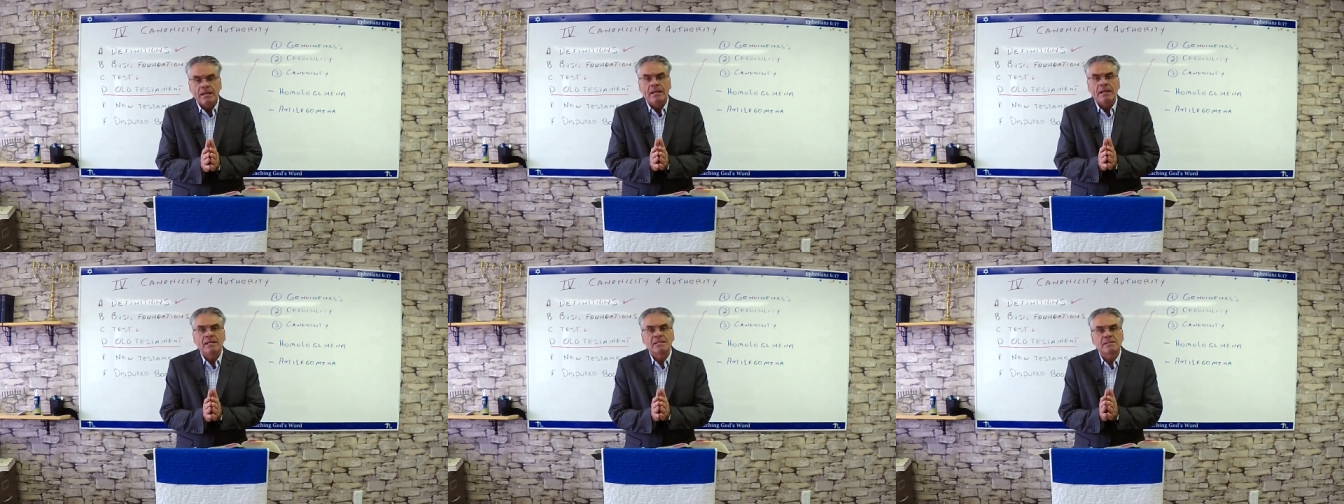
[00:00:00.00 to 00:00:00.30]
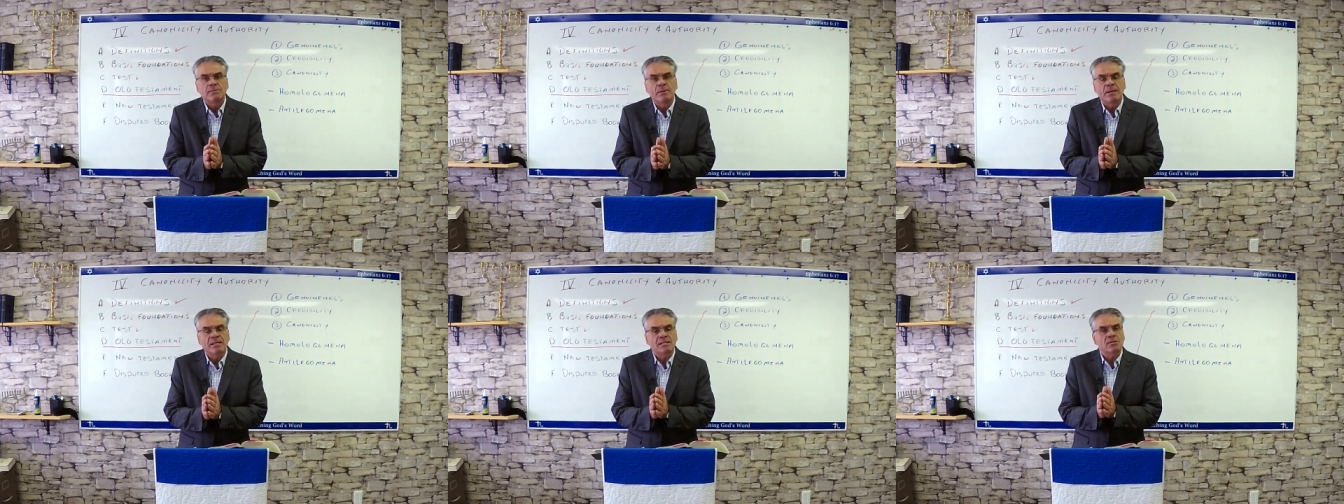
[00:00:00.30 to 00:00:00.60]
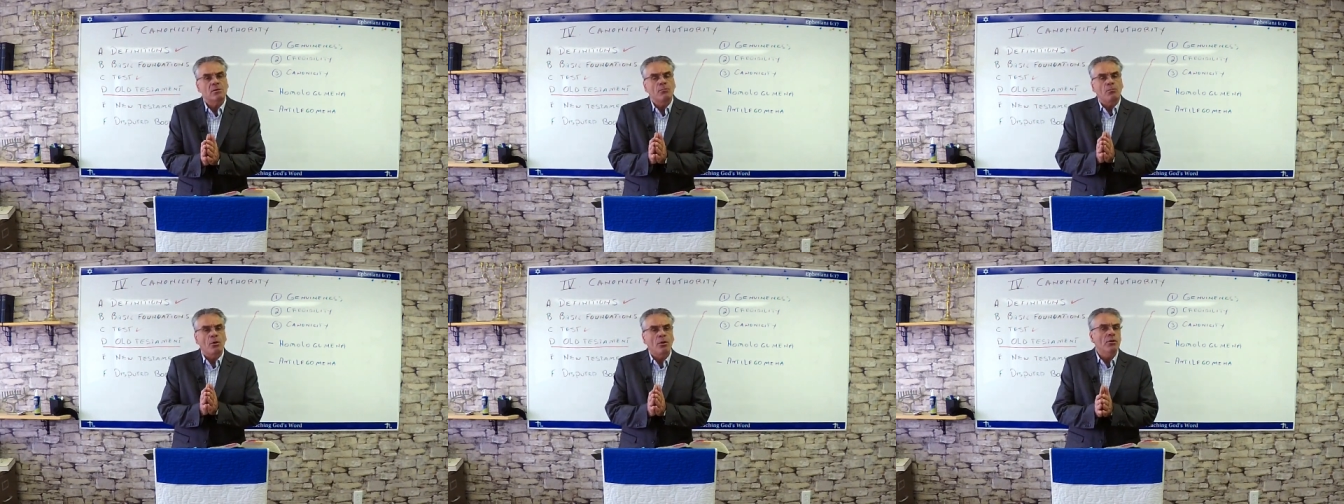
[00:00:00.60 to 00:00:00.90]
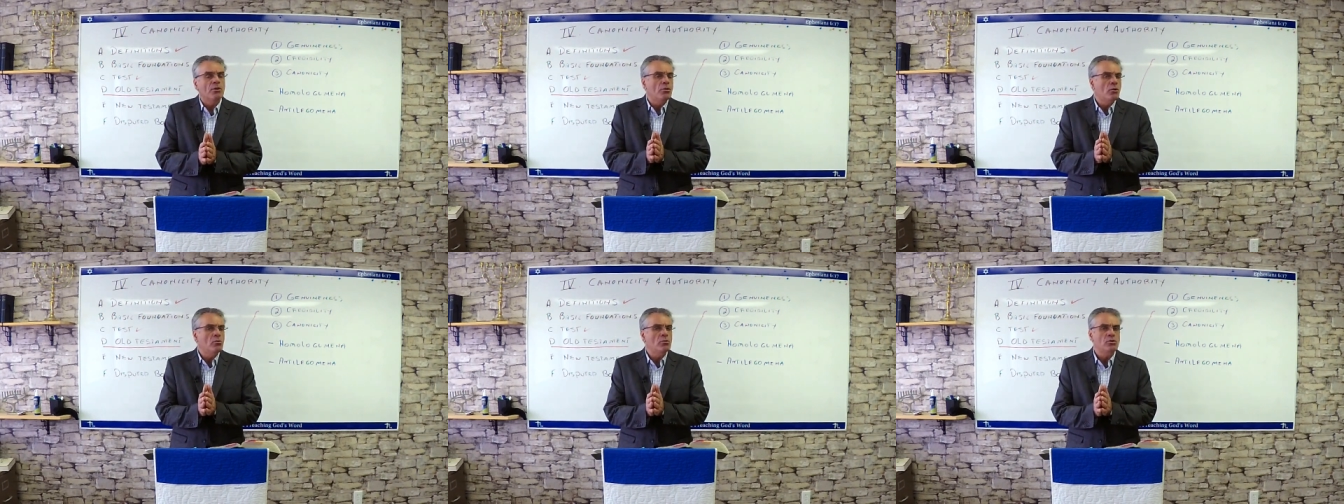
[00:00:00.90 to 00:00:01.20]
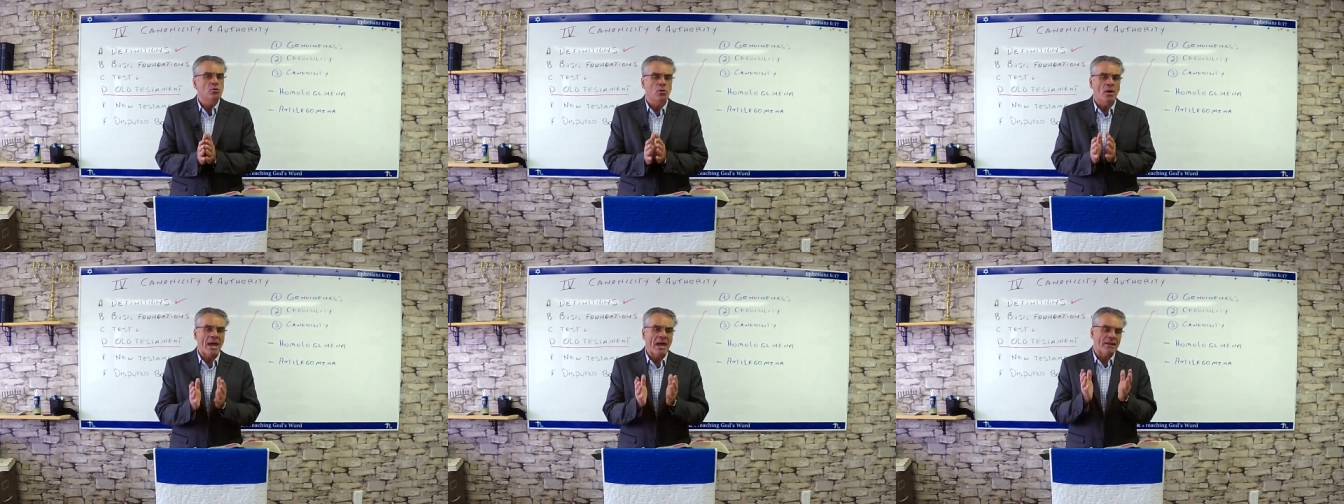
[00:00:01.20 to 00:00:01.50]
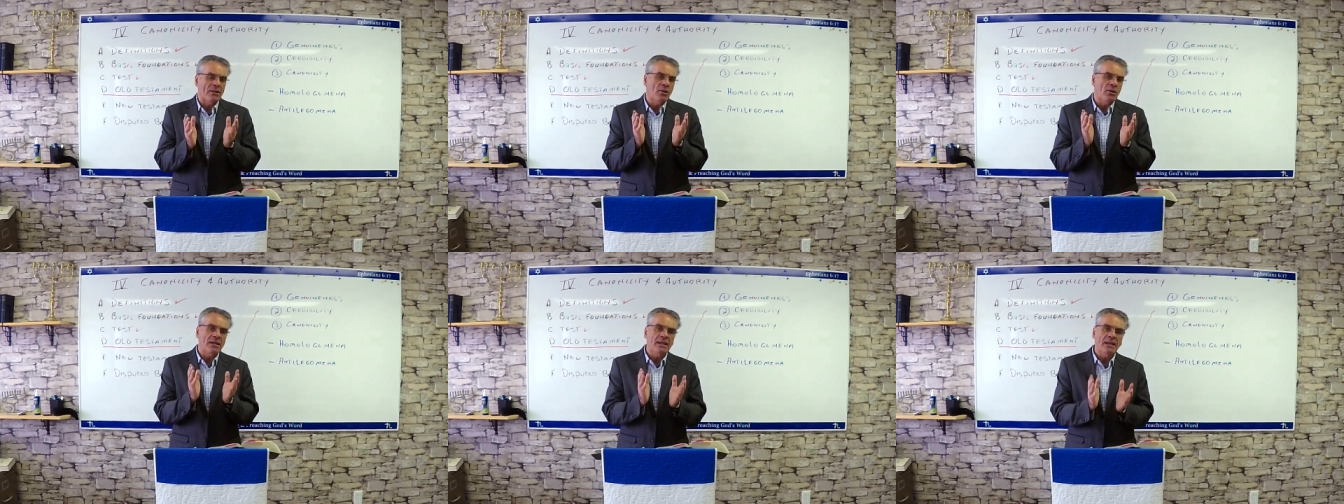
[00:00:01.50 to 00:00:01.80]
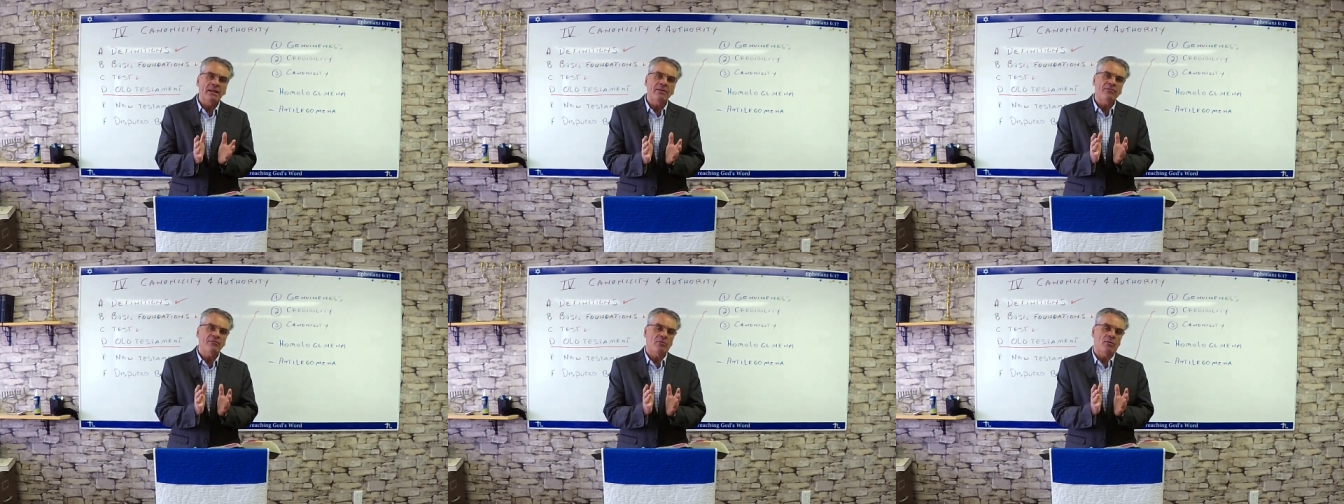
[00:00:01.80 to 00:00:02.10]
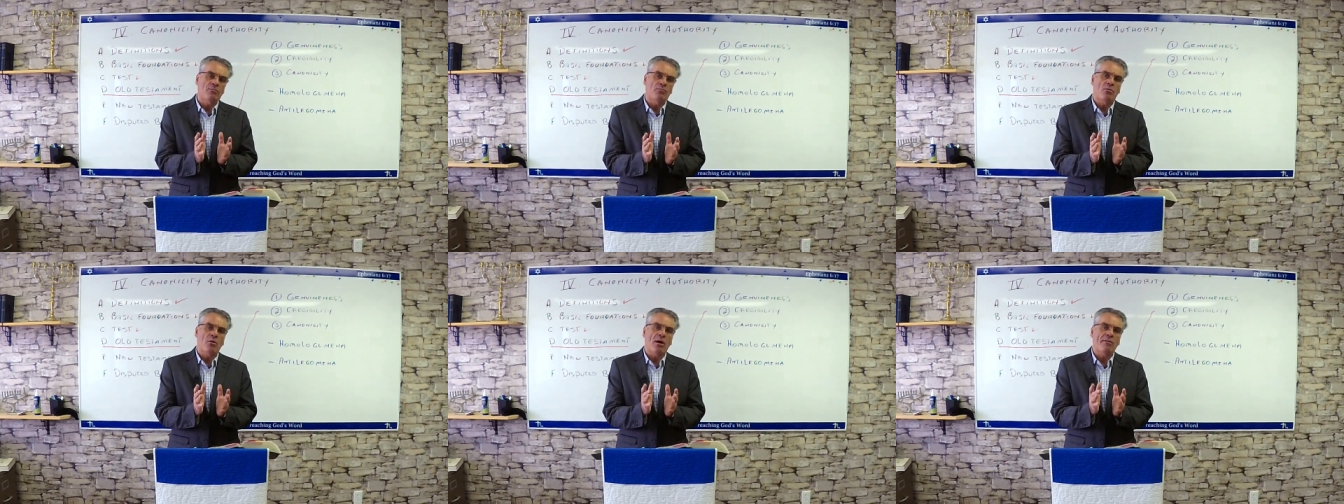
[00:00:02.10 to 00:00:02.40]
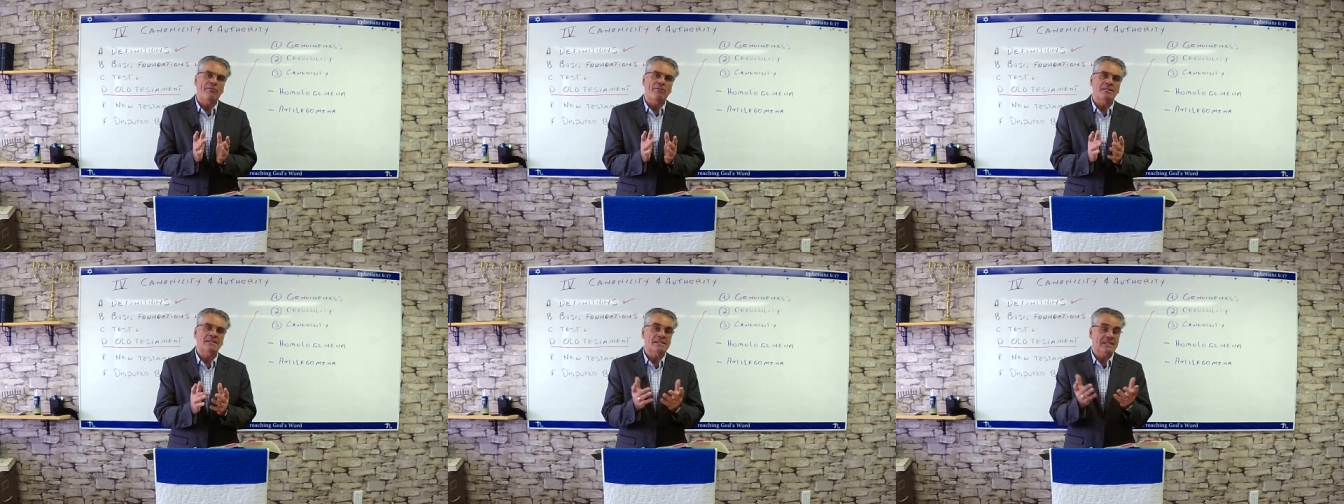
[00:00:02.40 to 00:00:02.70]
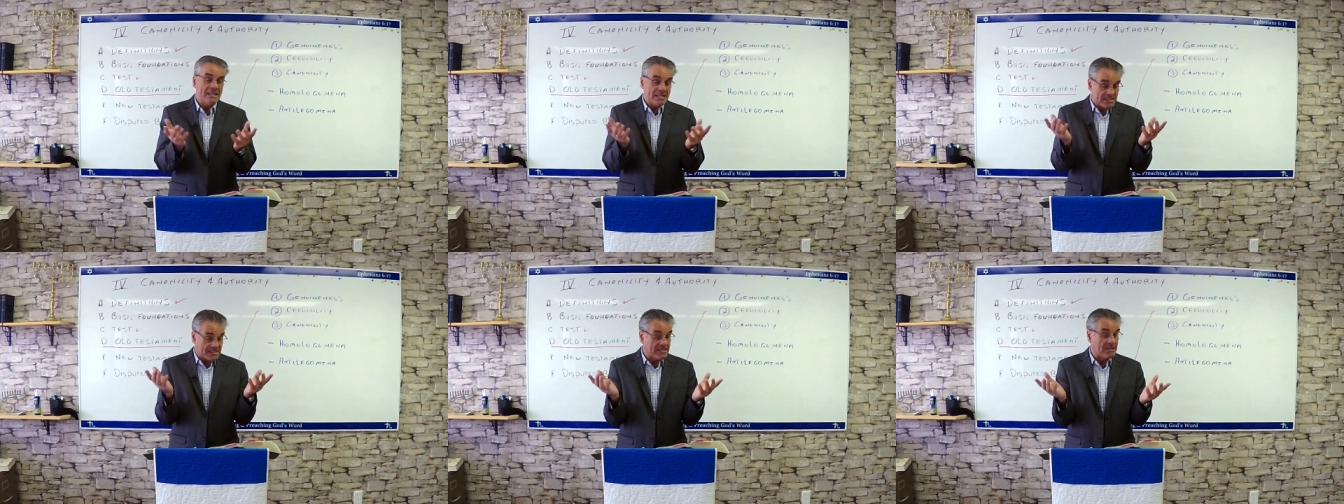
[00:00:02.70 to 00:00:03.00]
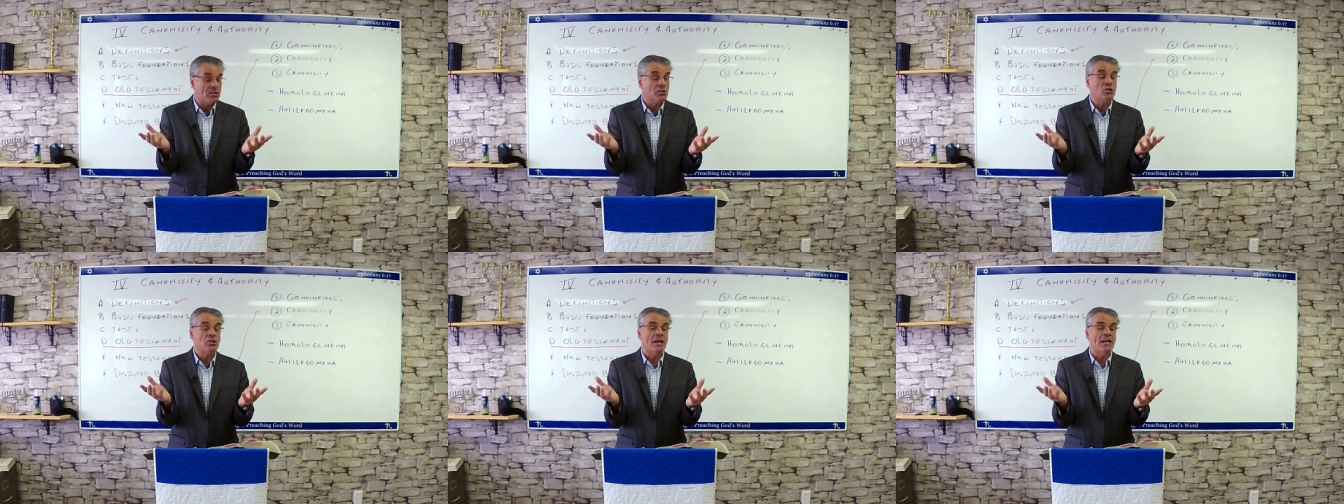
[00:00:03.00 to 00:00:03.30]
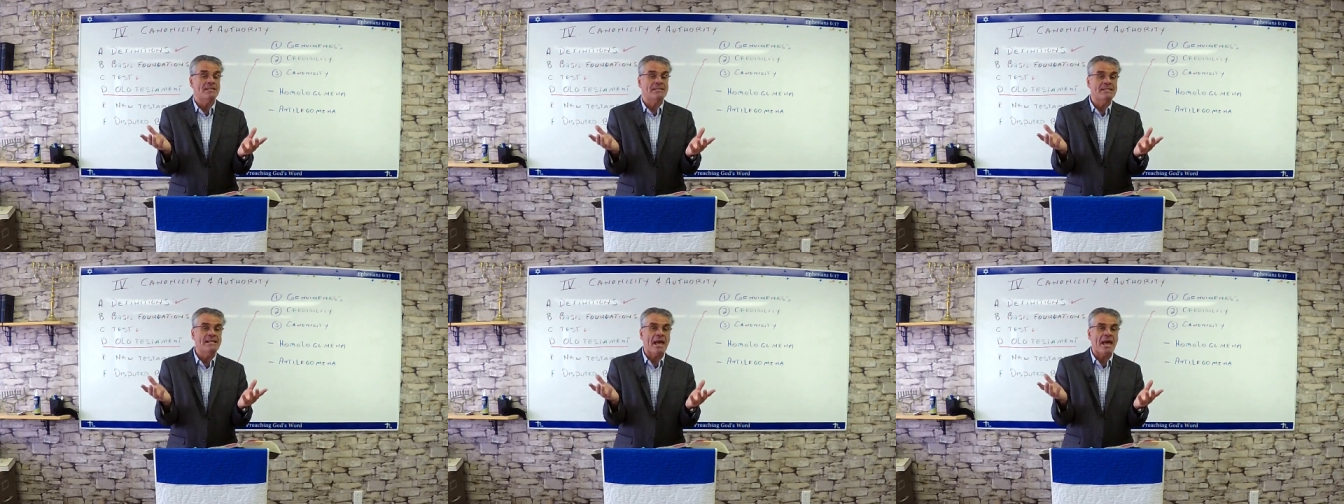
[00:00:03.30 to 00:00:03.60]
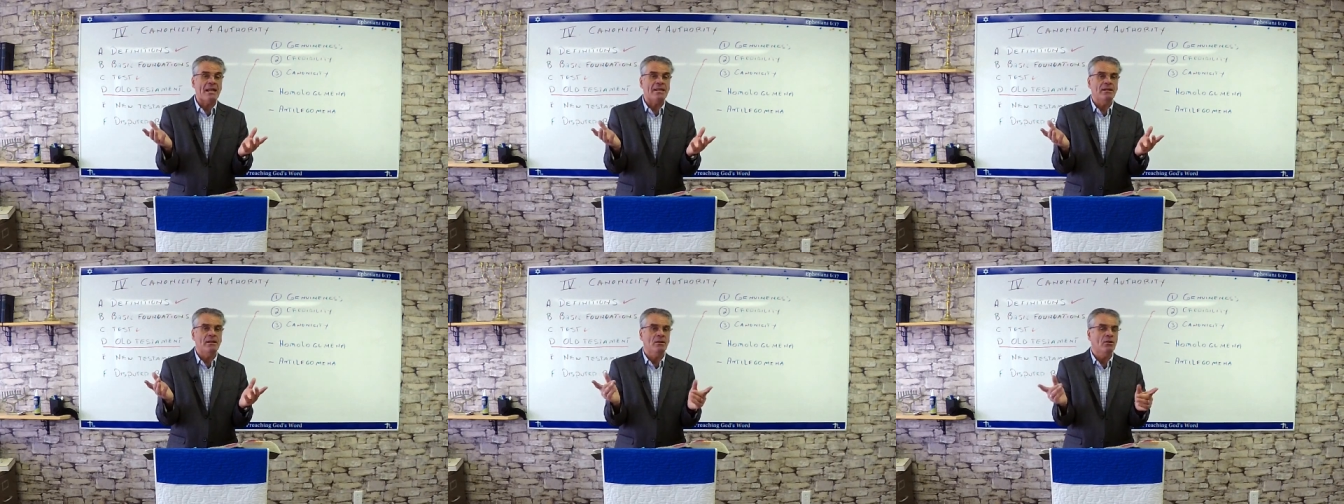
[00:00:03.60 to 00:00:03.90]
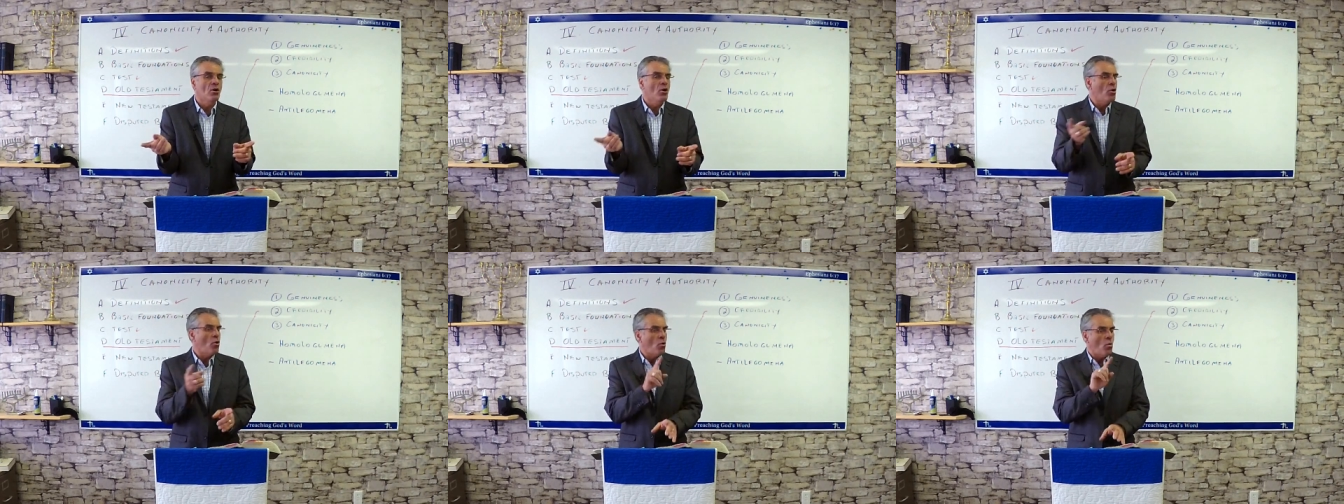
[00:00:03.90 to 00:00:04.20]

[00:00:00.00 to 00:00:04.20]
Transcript: it's based upon those who had the gift of prophecy, such as Daniel,